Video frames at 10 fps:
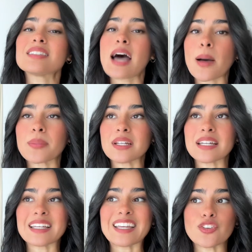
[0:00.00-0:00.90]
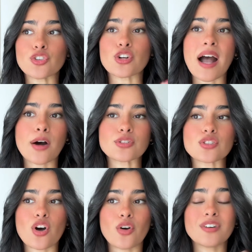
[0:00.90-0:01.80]
is happening in your house
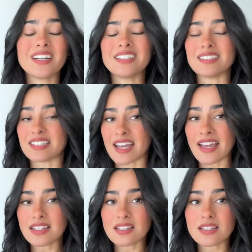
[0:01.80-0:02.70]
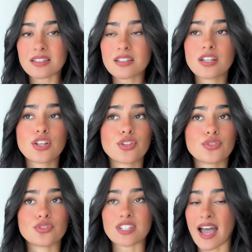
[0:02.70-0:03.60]
of debt,
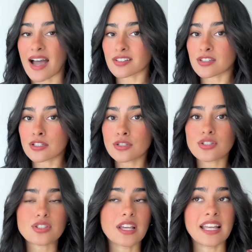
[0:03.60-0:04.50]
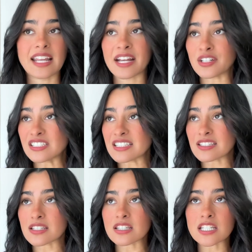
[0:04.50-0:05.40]
taxes,
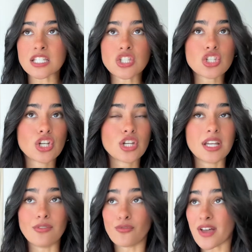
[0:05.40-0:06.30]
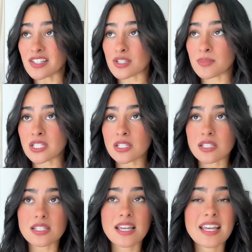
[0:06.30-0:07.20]
inheritances,
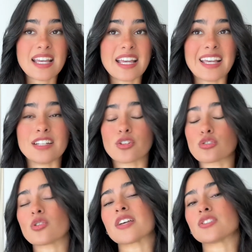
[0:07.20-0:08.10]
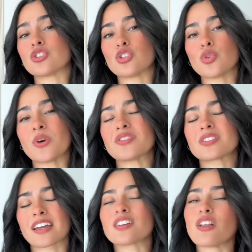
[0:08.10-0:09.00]
investments, and it also has to do with
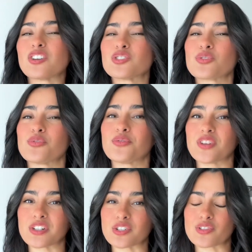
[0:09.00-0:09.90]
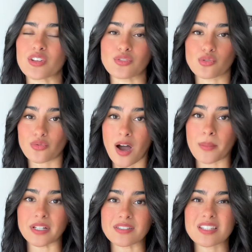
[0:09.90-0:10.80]
psychological fears and
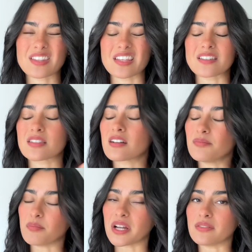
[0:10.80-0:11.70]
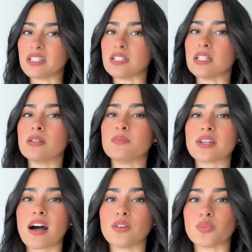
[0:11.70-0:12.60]
traumas, things that are buried deep
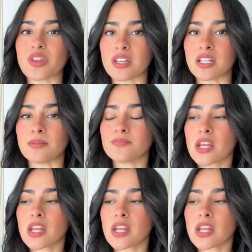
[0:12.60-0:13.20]
down within.